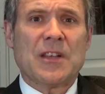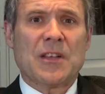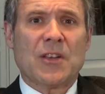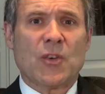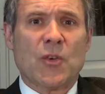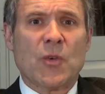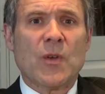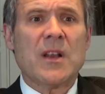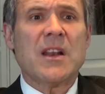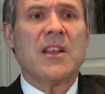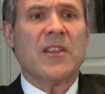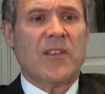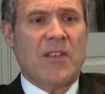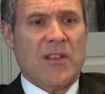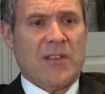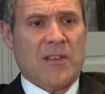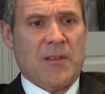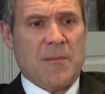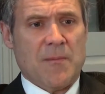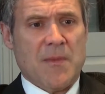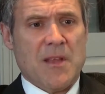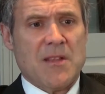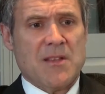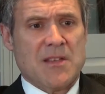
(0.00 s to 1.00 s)

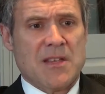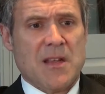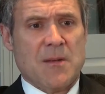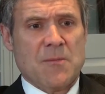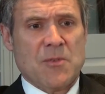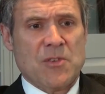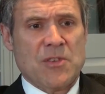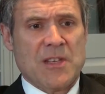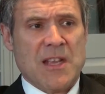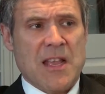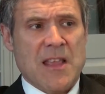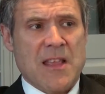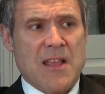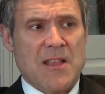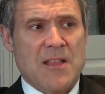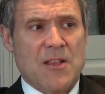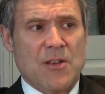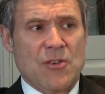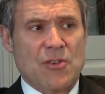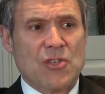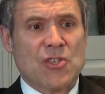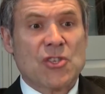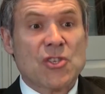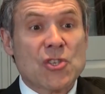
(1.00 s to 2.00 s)
criticism that some who say that
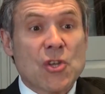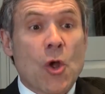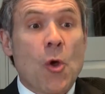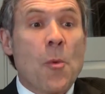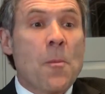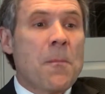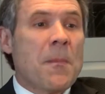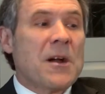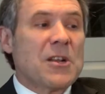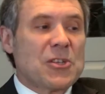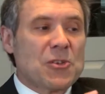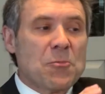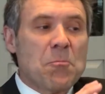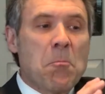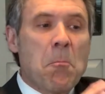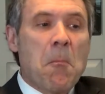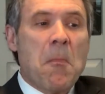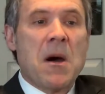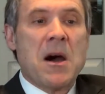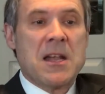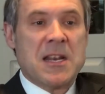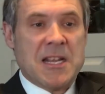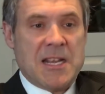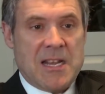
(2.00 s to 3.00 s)
there's so much
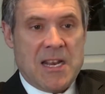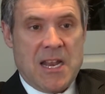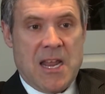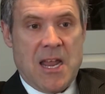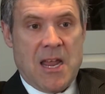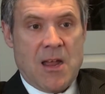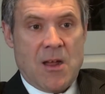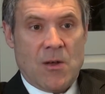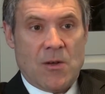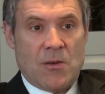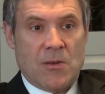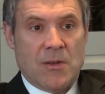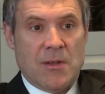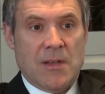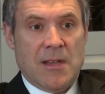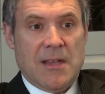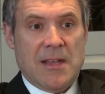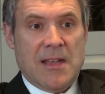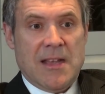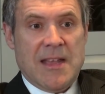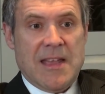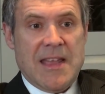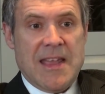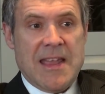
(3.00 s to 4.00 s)
money now
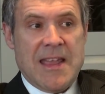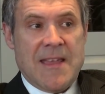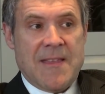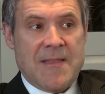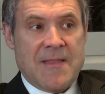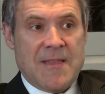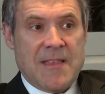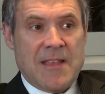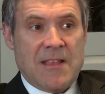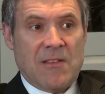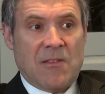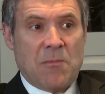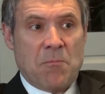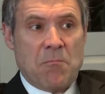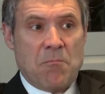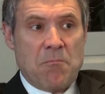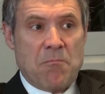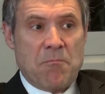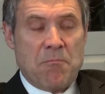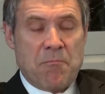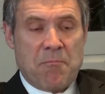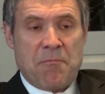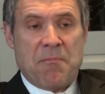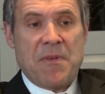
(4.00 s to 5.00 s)
in these
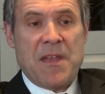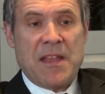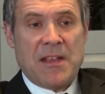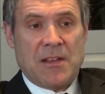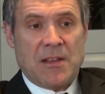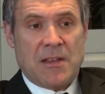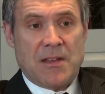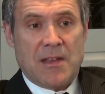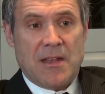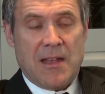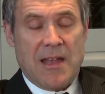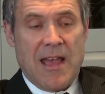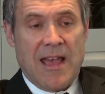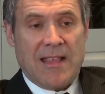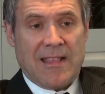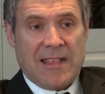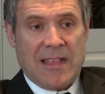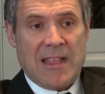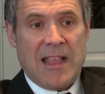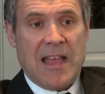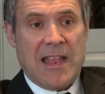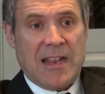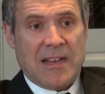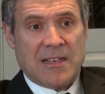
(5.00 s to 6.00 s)
big
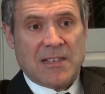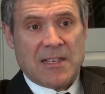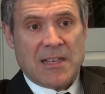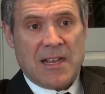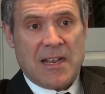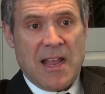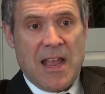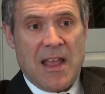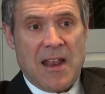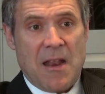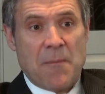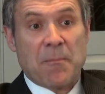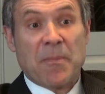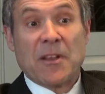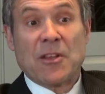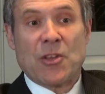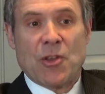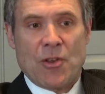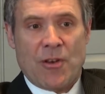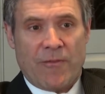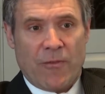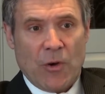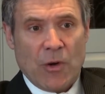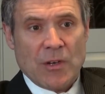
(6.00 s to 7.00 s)
athletics at big
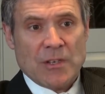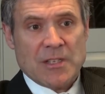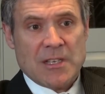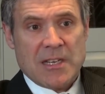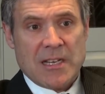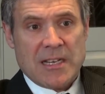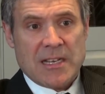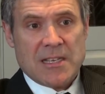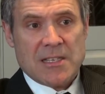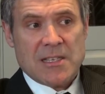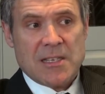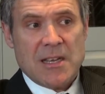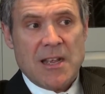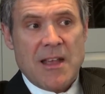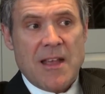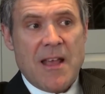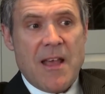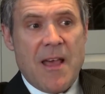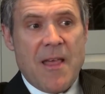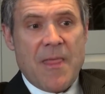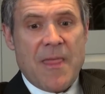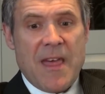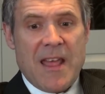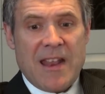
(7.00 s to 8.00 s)
universities
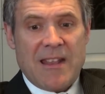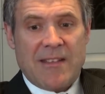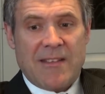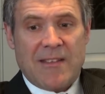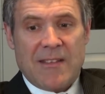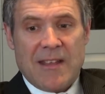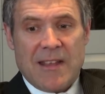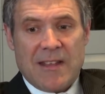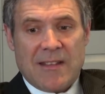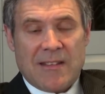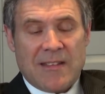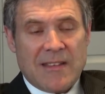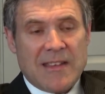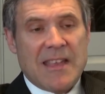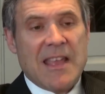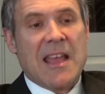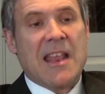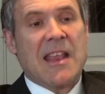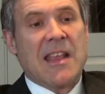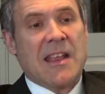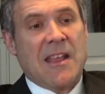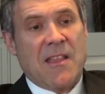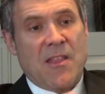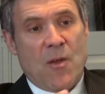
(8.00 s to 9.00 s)
that it's
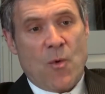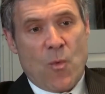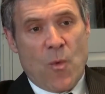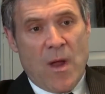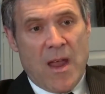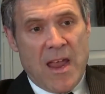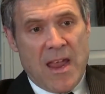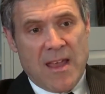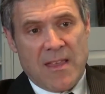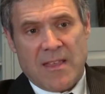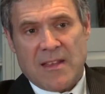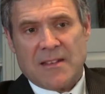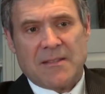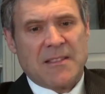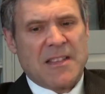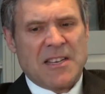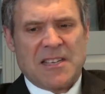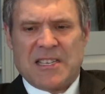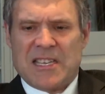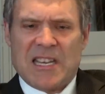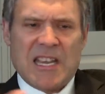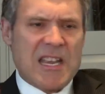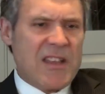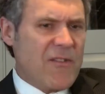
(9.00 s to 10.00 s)
getting in the way, that the
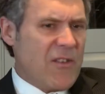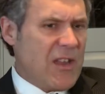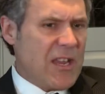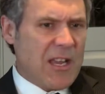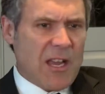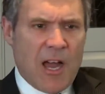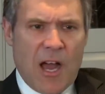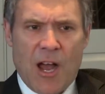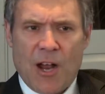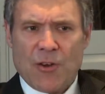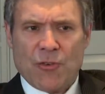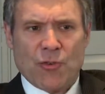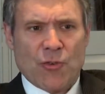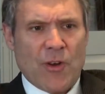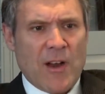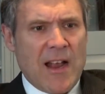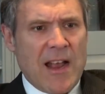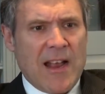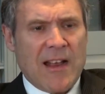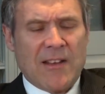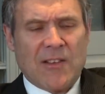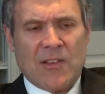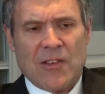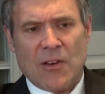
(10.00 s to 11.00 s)
TV
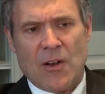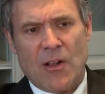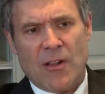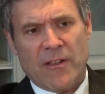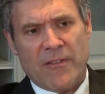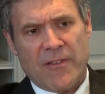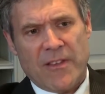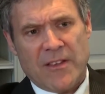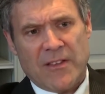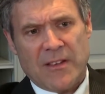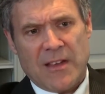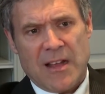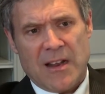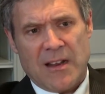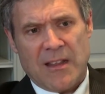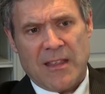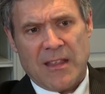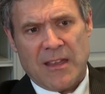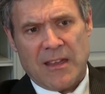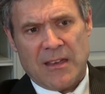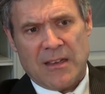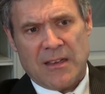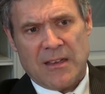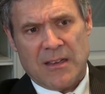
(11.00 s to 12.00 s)
contracts and all of this kind of
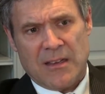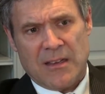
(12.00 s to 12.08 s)
thing?